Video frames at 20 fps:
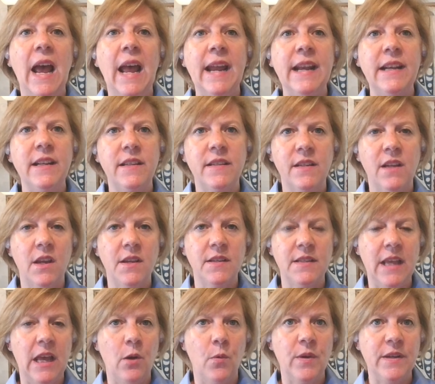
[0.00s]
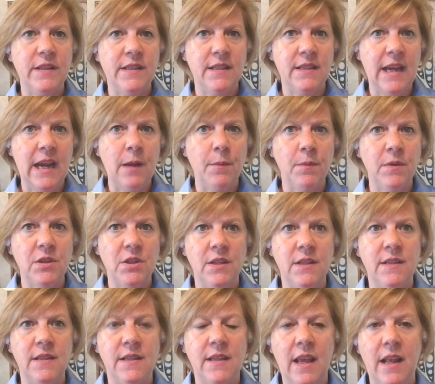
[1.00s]
I discuss how to establish
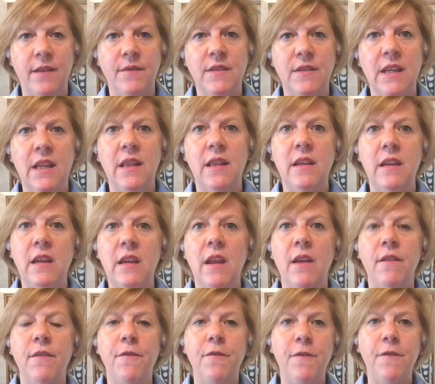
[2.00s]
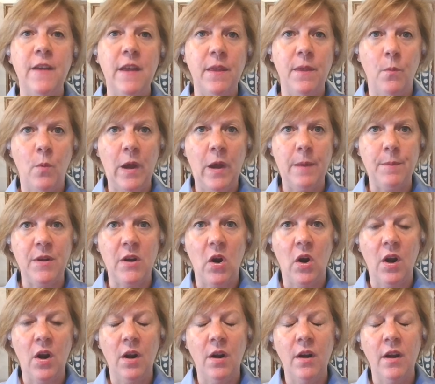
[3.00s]
incentives in the 5th
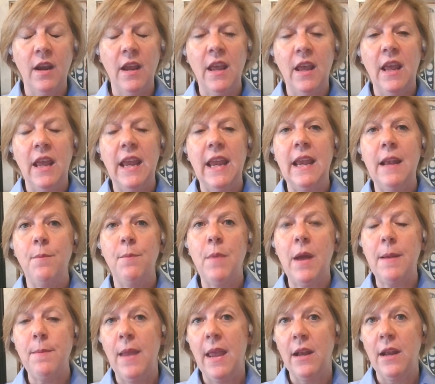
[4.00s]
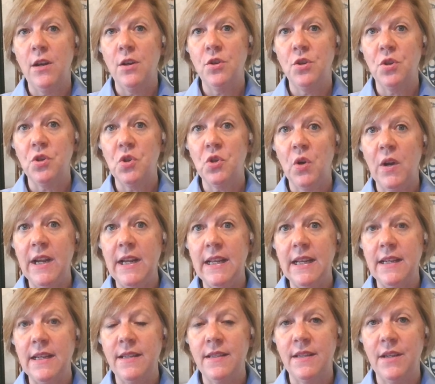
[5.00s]
webinar in my manager
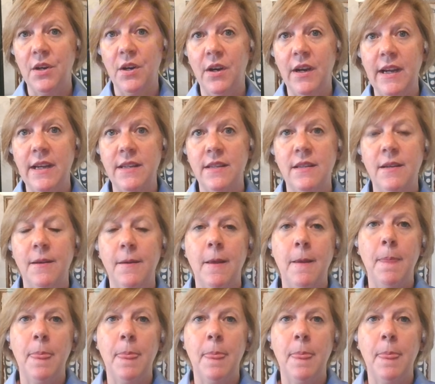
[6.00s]
training series,